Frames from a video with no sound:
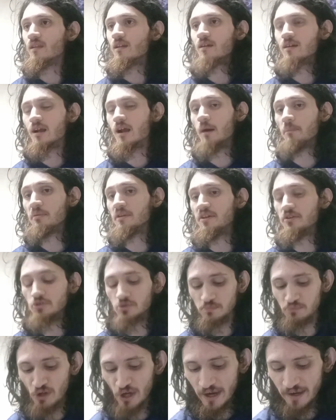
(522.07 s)
a couple years
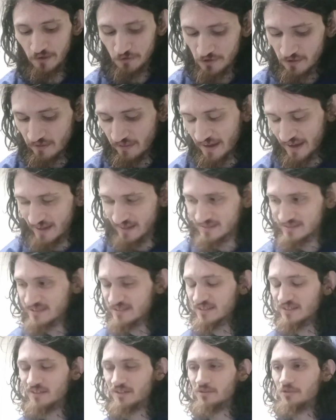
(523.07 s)
prior to that,
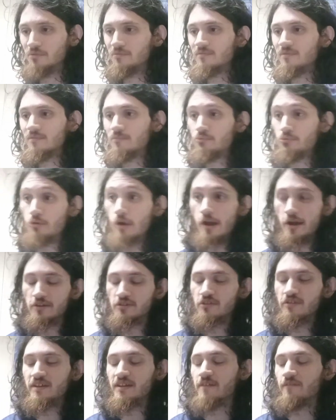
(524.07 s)
so, prior
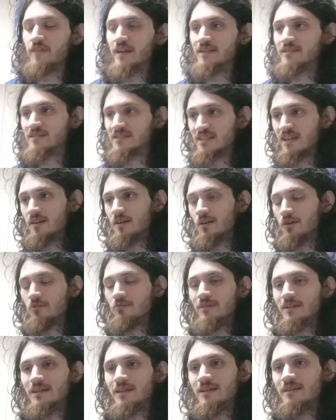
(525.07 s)
to the event.
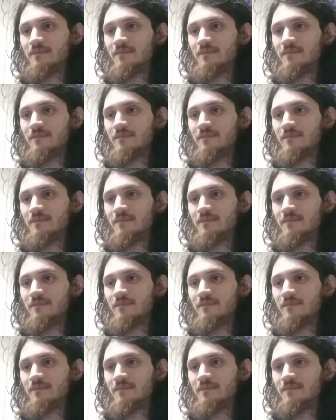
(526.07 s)
So,